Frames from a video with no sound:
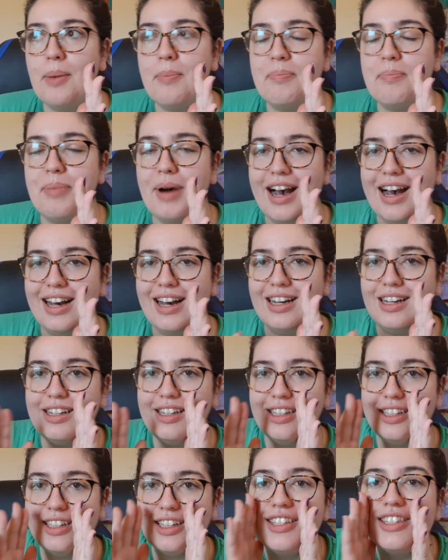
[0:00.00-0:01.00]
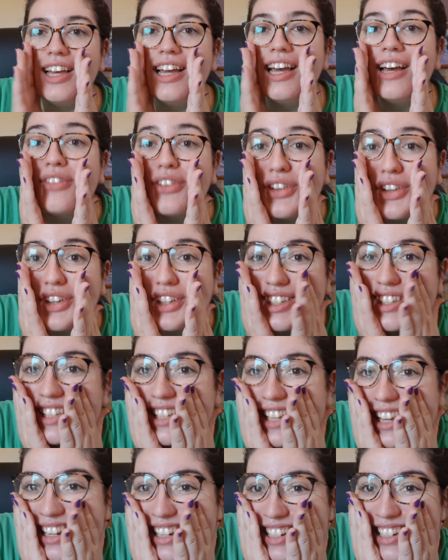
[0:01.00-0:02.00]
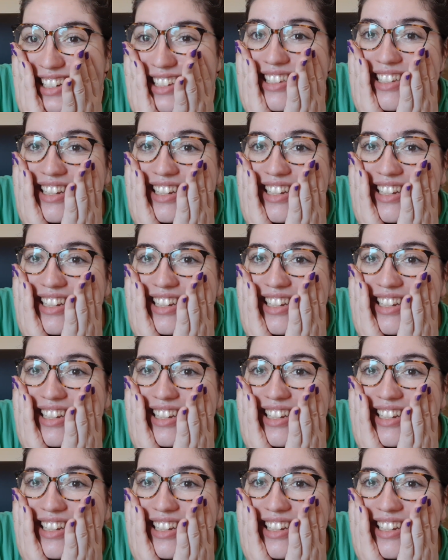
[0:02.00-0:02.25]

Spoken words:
But because I haven't got the sketches